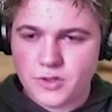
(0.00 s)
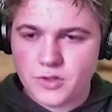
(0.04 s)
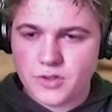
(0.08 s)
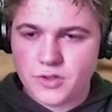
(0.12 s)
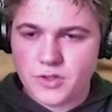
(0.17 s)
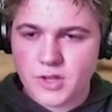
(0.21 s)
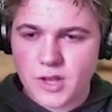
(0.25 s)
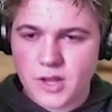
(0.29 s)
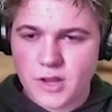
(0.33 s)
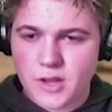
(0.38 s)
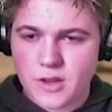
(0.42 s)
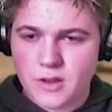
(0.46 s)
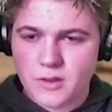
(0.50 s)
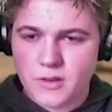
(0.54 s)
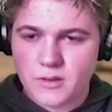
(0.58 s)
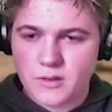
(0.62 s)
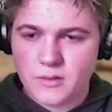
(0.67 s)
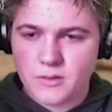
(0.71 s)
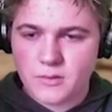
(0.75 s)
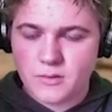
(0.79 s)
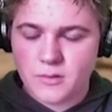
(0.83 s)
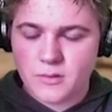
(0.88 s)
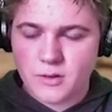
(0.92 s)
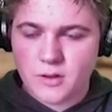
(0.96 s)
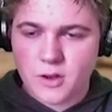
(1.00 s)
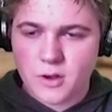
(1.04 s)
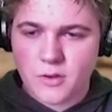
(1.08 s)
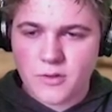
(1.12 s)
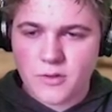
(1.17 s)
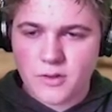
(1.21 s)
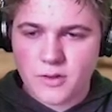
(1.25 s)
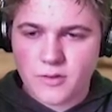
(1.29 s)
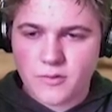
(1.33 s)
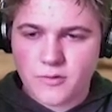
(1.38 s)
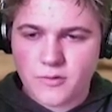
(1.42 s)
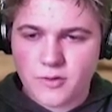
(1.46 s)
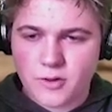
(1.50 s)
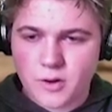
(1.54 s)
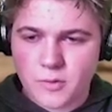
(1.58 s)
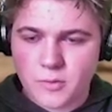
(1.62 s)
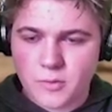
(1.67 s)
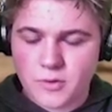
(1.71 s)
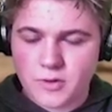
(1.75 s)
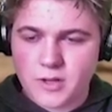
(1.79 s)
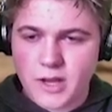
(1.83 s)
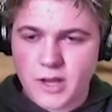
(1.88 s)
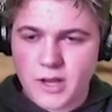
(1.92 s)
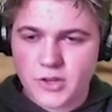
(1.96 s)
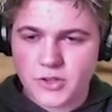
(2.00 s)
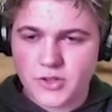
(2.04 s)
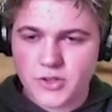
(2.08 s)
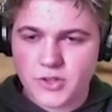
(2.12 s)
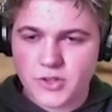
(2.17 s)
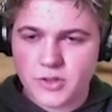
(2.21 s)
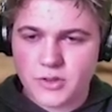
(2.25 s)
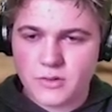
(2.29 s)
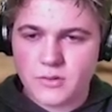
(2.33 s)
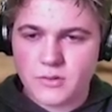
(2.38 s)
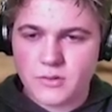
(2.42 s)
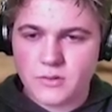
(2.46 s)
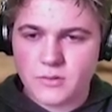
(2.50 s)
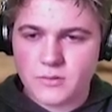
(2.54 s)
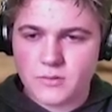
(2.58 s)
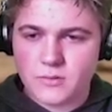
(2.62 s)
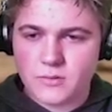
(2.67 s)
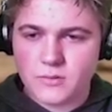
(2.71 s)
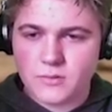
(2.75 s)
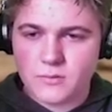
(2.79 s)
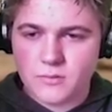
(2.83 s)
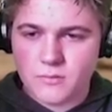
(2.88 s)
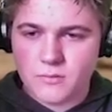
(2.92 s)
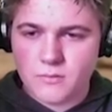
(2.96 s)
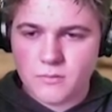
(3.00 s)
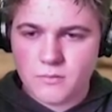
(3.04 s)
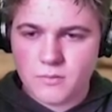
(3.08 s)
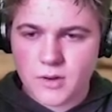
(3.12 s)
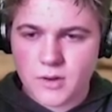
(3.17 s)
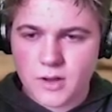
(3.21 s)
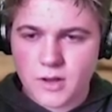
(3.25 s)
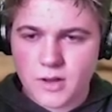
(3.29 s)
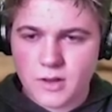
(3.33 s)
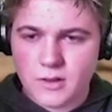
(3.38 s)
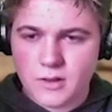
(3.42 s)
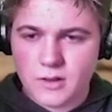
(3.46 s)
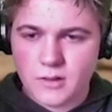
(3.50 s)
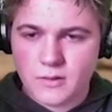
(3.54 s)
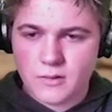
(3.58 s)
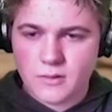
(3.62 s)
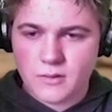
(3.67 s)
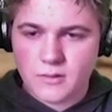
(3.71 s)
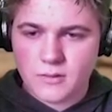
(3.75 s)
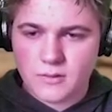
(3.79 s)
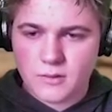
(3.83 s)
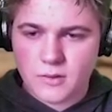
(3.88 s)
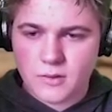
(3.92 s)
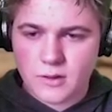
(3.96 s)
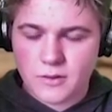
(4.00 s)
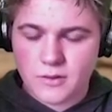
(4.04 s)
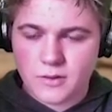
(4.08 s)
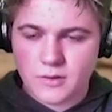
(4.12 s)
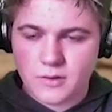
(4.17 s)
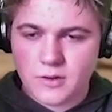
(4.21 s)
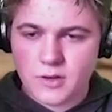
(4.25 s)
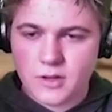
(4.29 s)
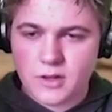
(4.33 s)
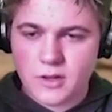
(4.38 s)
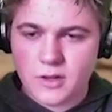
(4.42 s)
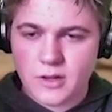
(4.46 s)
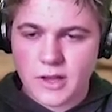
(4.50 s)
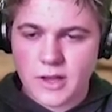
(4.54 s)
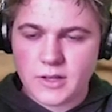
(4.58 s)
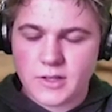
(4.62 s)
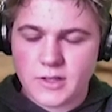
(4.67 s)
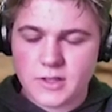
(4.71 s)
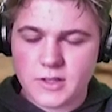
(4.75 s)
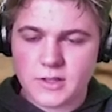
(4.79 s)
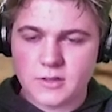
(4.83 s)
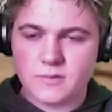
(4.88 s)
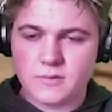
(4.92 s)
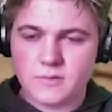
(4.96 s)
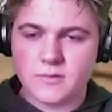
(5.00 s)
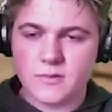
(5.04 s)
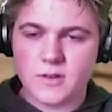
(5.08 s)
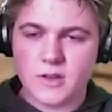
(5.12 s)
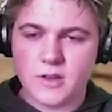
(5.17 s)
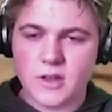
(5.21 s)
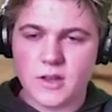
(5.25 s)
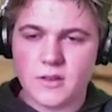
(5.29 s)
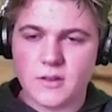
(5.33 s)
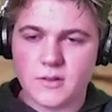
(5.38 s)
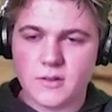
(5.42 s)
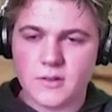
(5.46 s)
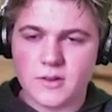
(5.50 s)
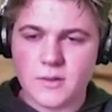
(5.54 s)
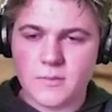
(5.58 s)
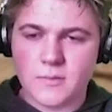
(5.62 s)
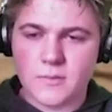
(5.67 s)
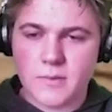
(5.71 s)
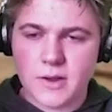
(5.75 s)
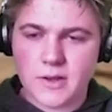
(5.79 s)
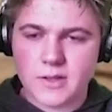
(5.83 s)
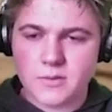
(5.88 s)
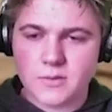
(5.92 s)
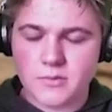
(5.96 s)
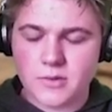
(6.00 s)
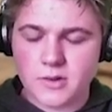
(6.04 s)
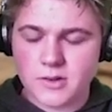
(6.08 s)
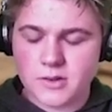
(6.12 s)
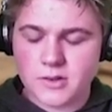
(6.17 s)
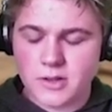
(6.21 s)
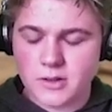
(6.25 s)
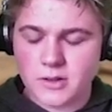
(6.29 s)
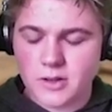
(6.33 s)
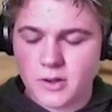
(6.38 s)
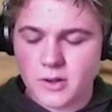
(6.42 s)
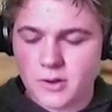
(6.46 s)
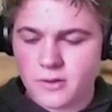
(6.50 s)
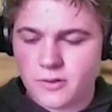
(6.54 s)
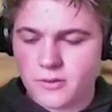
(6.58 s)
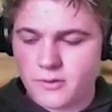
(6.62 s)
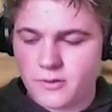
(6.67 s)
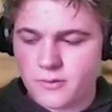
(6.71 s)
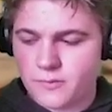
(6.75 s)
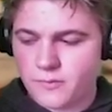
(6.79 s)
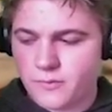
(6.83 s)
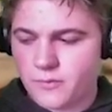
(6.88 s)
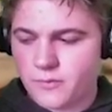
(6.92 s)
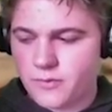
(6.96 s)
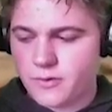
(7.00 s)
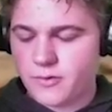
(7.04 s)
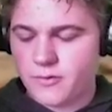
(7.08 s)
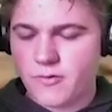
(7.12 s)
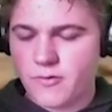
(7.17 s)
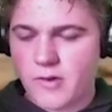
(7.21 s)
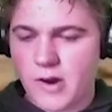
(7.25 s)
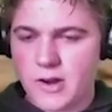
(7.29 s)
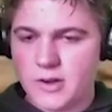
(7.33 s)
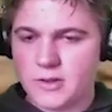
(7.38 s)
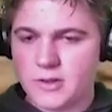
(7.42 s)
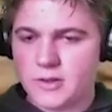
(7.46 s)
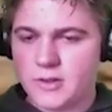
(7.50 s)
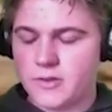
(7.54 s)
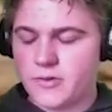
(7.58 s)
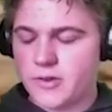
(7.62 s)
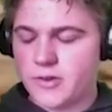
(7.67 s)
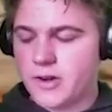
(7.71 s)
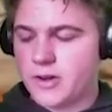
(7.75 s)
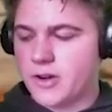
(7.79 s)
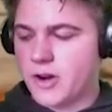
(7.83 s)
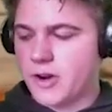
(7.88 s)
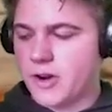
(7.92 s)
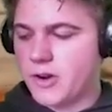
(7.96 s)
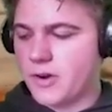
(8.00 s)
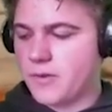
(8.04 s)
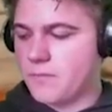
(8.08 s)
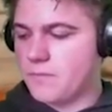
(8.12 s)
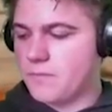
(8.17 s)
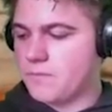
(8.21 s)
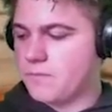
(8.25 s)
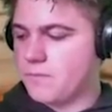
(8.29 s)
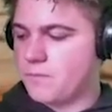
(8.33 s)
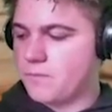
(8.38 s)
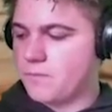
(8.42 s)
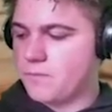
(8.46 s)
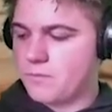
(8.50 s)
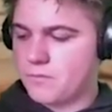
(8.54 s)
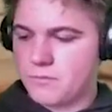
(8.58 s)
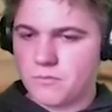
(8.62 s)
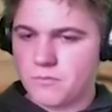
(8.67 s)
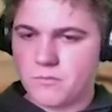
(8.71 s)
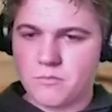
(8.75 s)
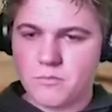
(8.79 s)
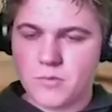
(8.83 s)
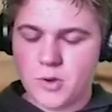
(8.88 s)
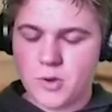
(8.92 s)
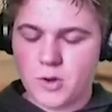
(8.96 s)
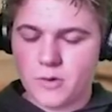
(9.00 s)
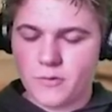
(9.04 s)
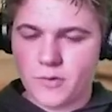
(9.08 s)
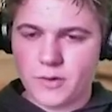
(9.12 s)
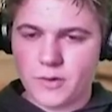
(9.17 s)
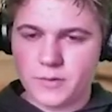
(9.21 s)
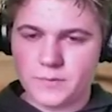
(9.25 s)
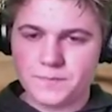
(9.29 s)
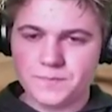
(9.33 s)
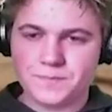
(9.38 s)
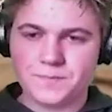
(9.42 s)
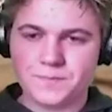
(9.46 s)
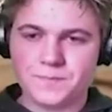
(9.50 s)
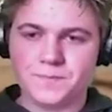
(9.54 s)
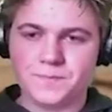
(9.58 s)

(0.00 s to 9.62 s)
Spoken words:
Ginseng goes in for protection, but it's a little late, and the Bison brings the Lotus right into the red garden. Beautiful.